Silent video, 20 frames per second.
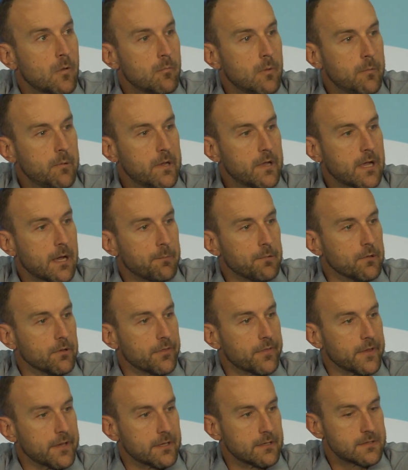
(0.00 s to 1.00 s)
maybe a couple
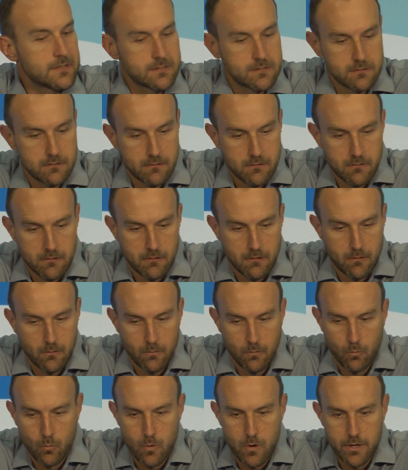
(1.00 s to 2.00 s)
of things. Uh,
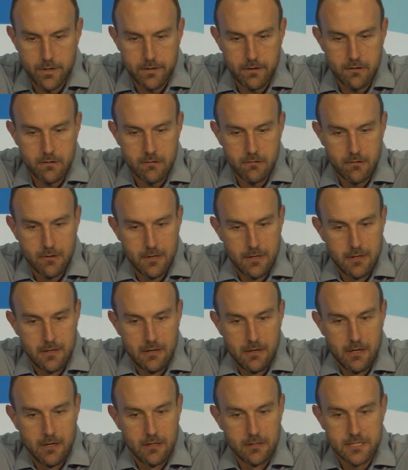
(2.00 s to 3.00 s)
one,
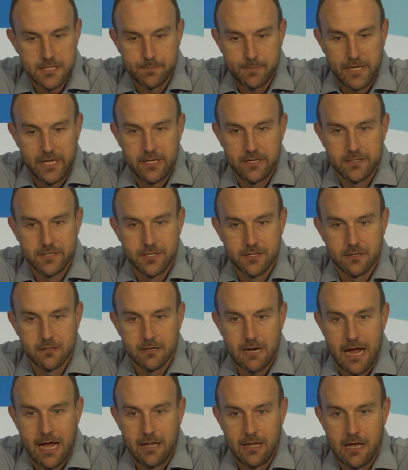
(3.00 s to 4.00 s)
speed is
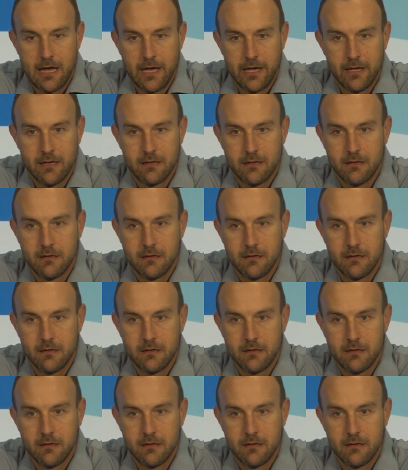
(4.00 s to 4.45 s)
your ally.